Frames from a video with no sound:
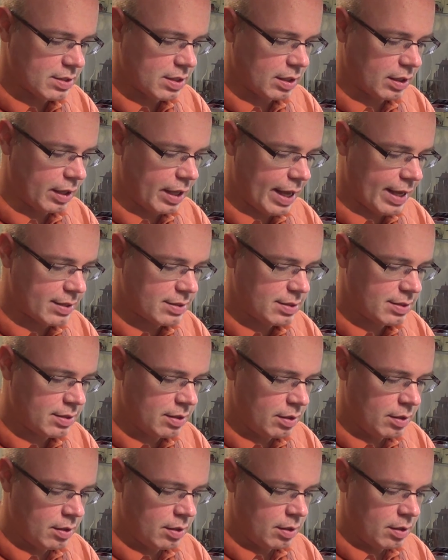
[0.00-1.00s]
unless
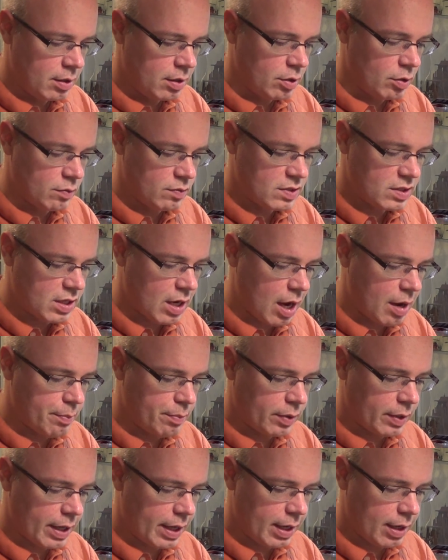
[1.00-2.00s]
you stop
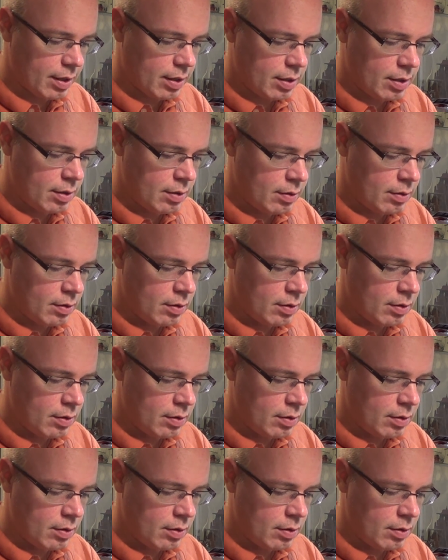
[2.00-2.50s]
playing,